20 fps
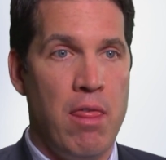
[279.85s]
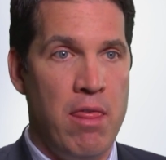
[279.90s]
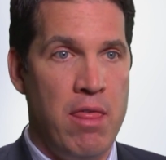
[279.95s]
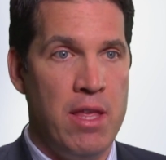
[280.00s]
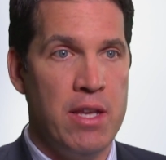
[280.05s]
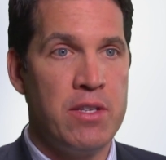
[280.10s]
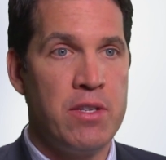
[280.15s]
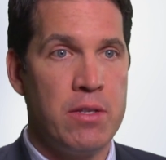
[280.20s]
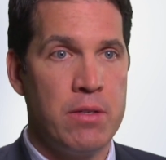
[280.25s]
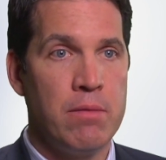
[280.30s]

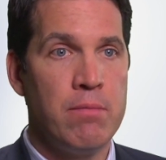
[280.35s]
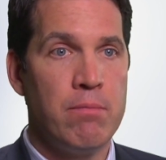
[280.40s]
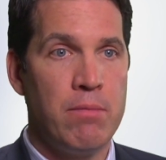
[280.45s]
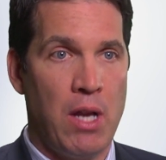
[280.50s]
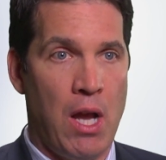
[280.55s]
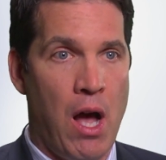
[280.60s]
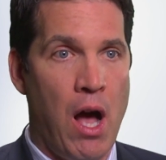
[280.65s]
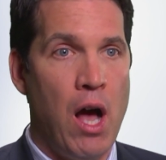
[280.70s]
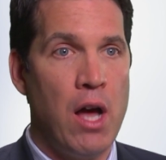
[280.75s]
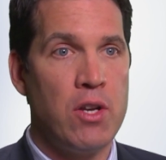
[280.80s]
this
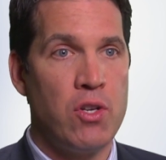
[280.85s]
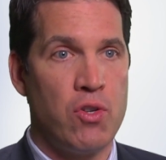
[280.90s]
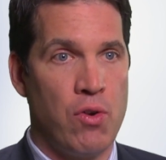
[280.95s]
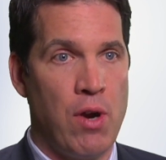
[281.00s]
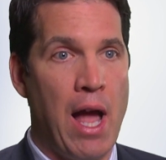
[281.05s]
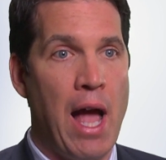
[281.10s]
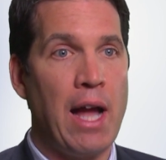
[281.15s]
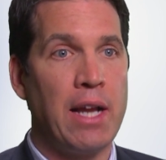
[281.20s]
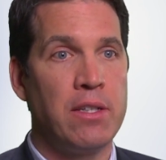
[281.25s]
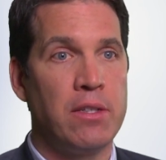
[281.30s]

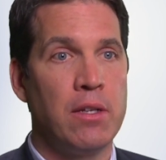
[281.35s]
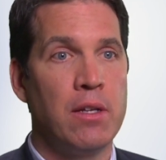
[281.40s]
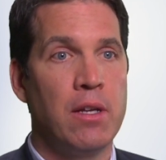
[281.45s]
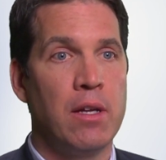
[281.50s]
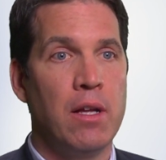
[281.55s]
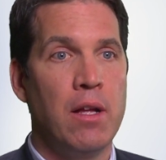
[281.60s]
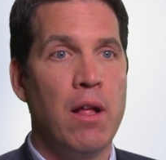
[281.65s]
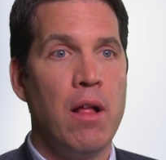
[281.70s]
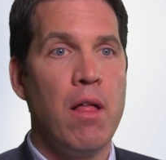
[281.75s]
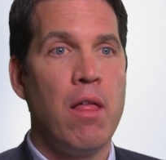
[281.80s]
contract,
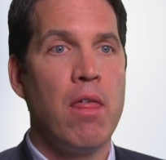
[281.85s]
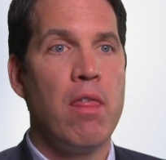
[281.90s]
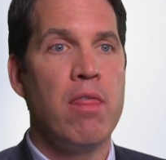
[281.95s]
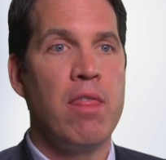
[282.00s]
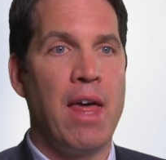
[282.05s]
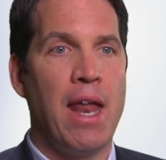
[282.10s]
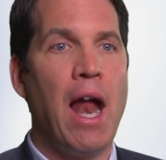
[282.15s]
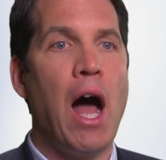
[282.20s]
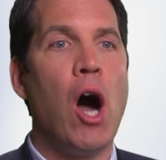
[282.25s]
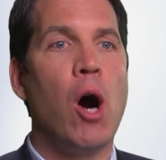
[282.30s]

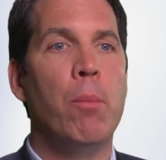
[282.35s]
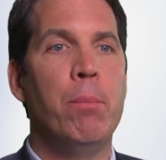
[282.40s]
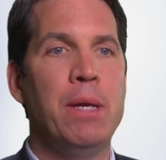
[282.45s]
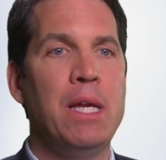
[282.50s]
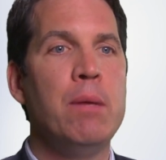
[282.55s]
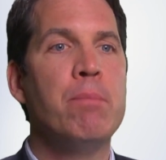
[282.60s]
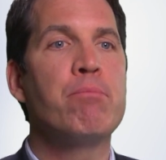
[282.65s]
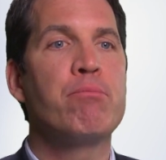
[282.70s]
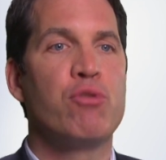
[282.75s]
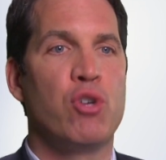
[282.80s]
that I'll
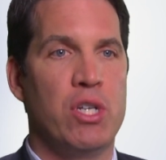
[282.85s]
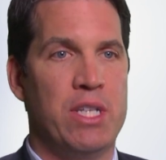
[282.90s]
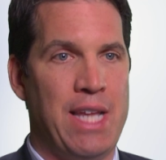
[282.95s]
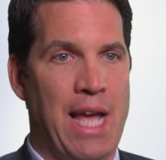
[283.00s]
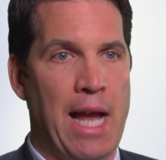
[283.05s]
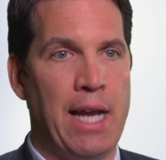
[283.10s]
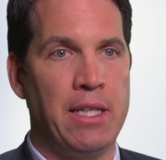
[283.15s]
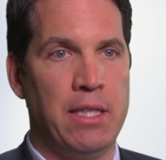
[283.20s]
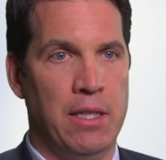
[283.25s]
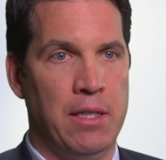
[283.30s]
be
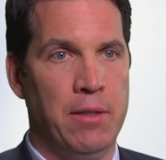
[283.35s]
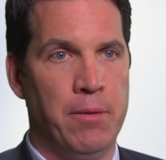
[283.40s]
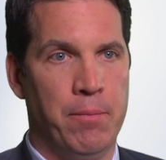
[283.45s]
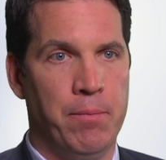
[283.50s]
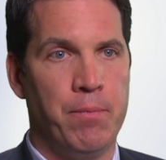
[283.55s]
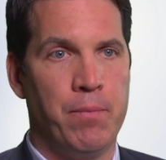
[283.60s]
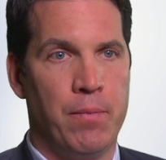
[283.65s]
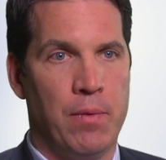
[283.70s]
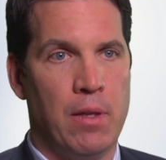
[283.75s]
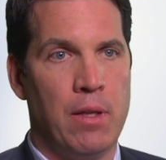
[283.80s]
protected
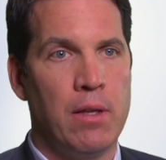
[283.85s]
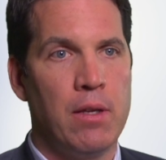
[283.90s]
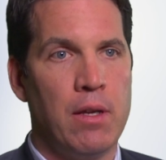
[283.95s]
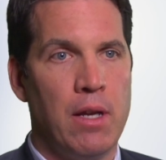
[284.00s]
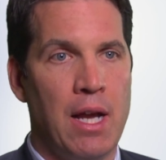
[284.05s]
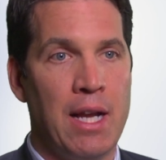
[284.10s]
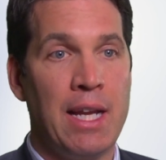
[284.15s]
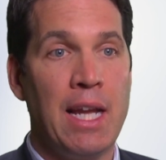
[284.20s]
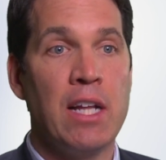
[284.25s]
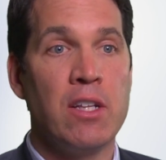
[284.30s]

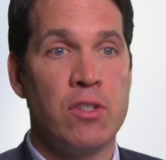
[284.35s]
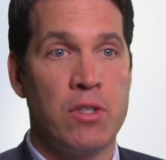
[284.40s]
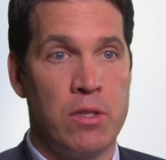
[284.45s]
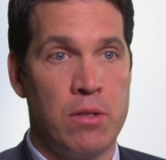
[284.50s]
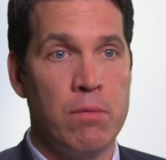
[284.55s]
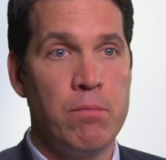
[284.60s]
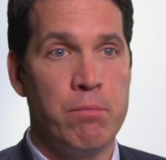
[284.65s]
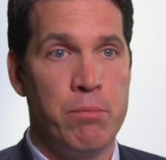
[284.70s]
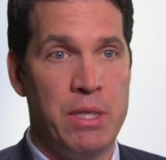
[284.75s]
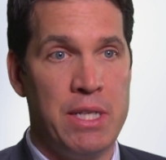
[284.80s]

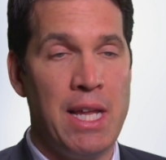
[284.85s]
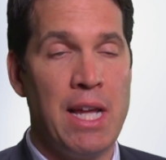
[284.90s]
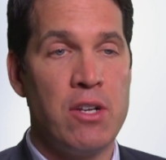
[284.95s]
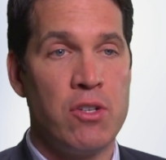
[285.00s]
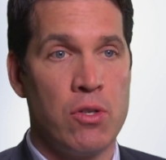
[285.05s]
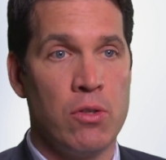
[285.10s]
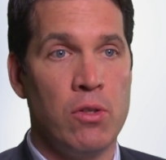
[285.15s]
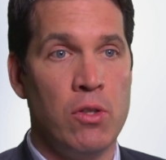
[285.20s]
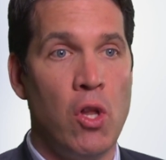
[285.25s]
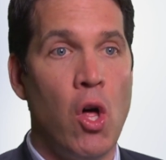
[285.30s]
against
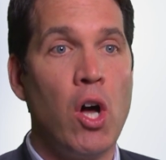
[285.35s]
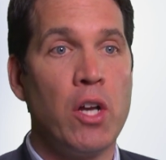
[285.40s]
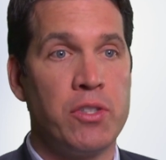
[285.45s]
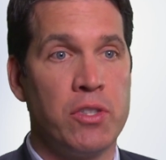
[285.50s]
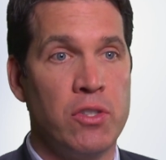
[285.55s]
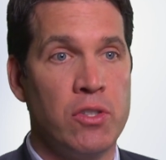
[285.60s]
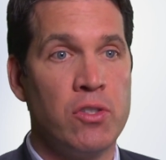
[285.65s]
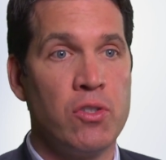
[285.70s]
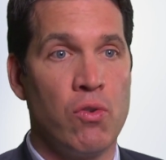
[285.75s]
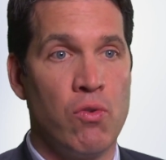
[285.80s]
potential
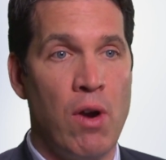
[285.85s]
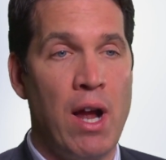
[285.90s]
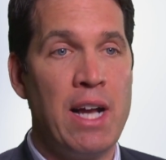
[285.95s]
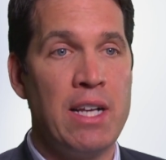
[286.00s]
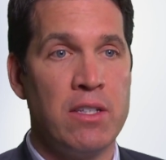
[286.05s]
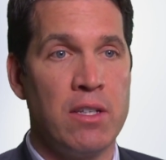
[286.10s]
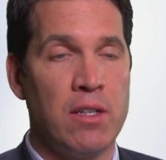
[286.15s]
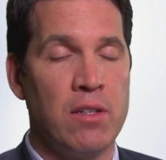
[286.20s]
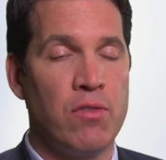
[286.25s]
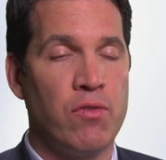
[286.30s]
losses
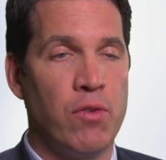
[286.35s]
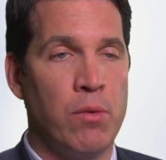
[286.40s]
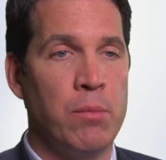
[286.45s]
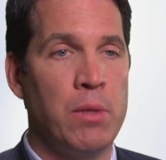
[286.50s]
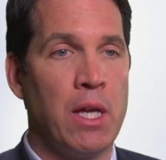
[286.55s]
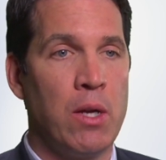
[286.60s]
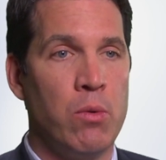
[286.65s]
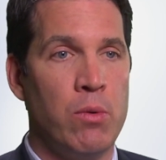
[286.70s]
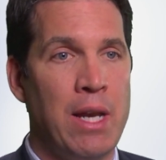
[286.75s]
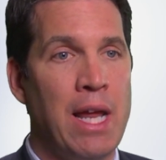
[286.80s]
arising
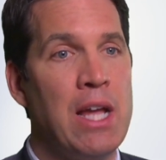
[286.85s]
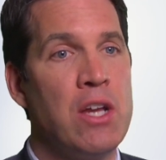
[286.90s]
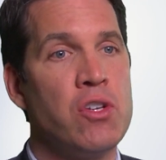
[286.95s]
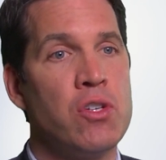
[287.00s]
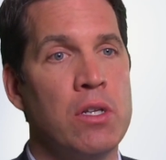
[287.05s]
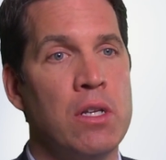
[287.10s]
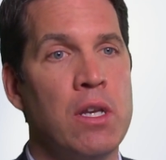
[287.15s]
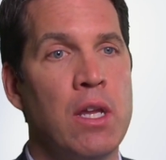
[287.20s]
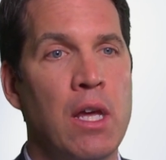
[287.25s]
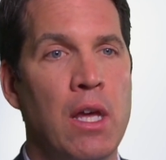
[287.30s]
from
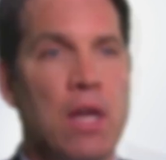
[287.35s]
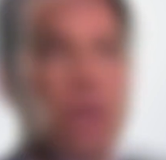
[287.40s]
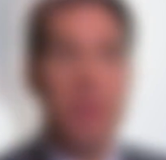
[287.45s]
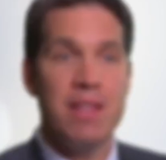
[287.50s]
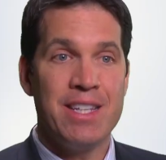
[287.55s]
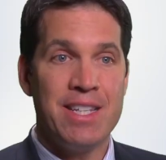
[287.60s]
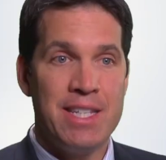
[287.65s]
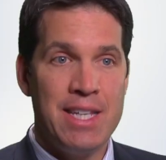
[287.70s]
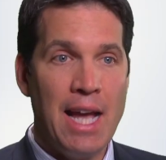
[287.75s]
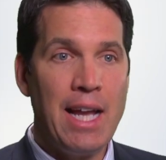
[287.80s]
liquidation.
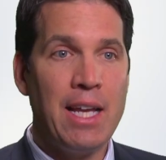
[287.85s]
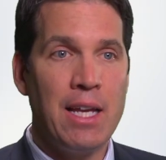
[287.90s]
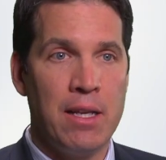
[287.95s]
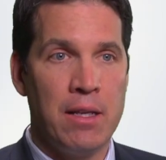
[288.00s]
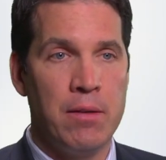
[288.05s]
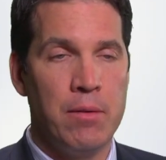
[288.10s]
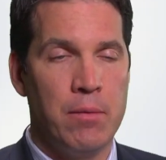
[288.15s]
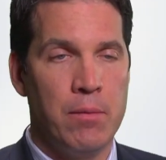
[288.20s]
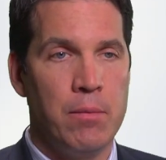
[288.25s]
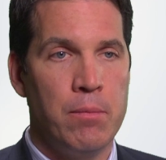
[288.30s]
The
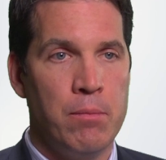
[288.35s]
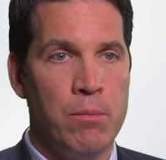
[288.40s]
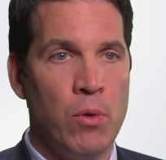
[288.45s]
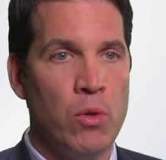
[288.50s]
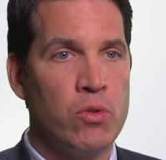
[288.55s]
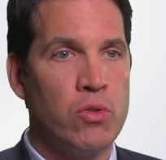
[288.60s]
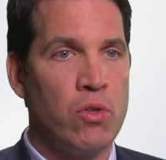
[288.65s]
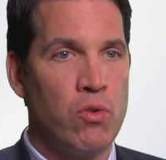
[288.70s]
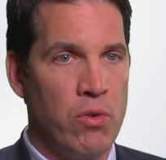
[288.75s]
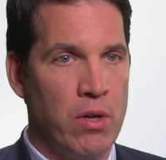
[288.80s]
second
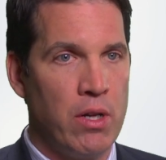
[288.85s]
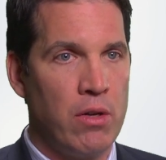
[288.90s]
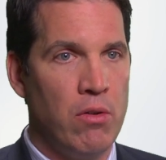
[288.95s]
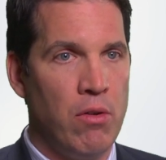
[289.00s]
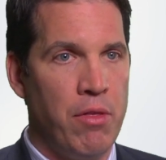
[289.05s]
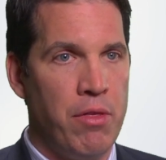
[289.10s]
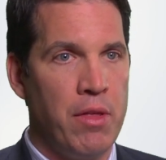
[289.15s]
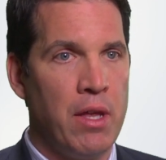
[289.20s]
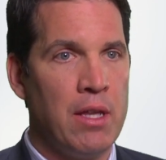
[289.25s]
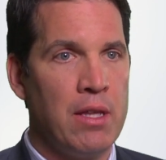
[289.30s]
most
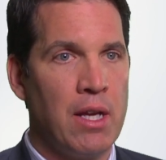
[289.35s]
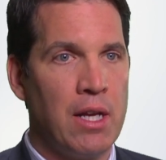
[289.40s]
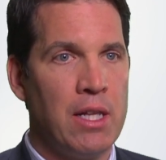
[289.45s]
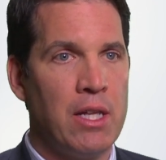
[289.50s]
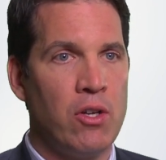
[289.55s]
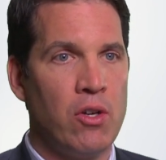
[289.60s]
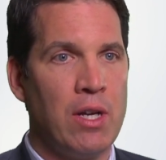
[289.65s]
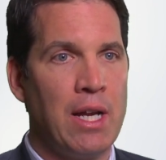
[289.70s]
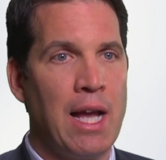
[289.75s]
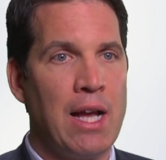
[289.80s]
critical thing that
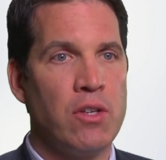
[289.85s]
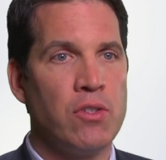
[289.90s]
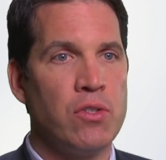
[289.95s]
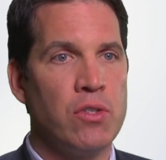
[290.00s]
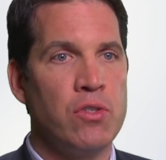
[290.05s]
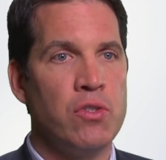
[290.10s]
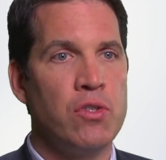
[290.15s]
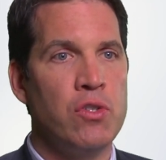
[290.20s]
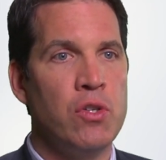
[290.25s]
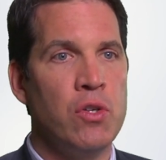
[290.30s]

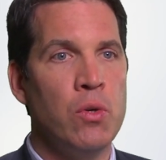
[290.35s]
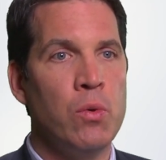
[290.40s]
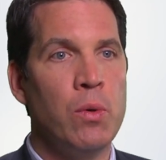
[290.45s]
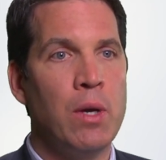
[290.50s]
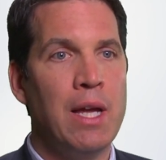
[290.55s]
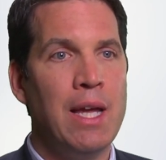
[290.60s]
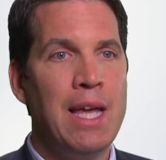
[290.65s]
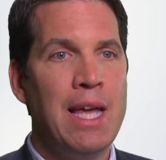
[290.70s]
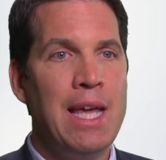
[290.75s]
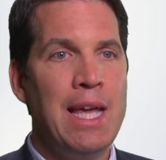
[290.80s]
clearinghouses do
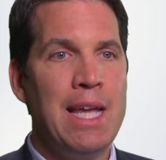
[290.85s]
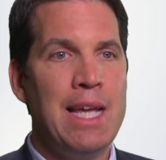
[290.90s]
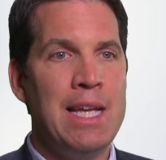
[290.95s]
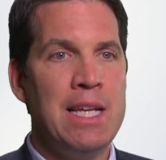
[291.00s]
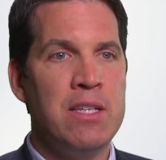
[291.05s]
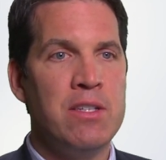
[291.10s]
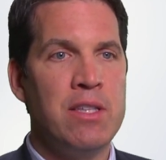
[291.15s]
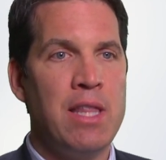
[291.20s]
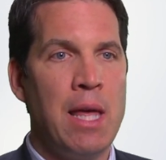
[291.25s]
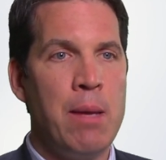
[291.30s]

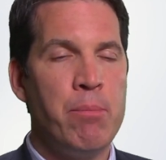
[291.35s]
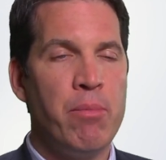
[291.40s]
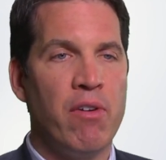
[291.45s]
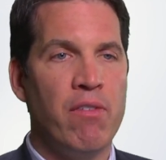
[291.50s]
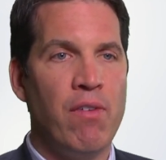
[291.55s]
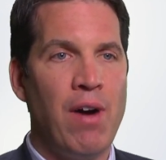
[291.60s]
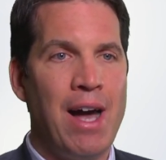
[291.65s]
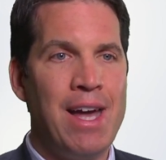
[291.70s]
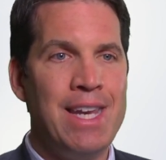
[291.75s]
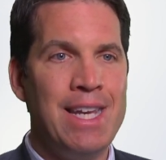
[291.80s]
is they
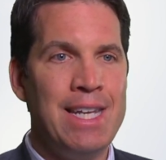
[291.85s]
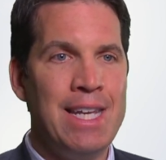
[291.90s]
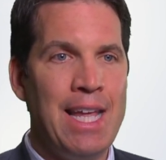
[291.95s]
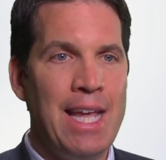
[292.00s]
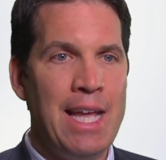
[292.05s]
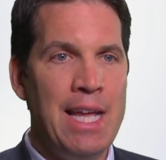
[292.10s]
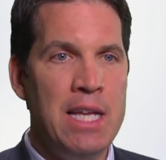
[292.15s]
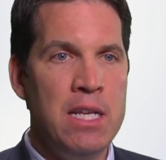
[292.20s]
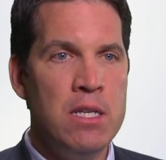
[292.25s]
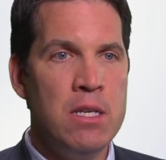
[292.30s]
provide an
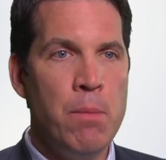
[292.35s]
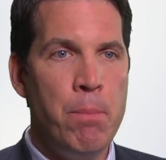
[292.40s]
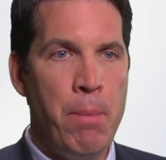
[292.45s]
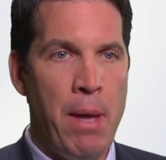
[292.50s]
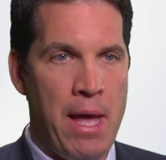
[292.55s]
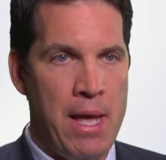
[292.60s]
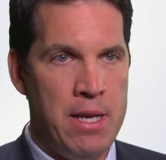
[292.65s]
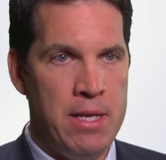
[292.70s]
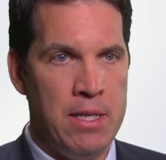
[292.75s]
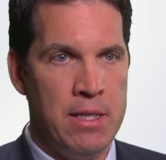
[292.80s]

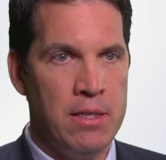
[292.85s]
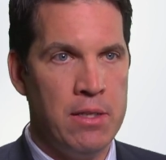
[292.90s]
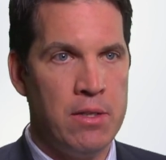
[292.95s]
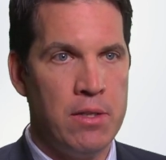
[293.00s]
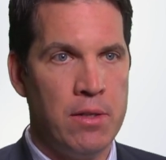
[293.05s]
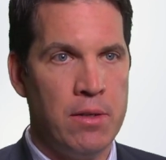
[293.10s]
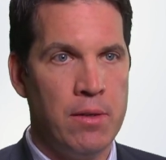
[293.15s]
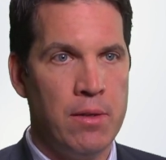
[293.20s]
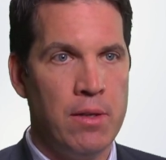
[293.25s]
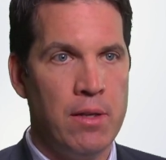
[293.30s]

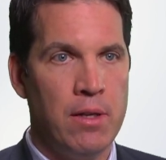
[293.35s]
independent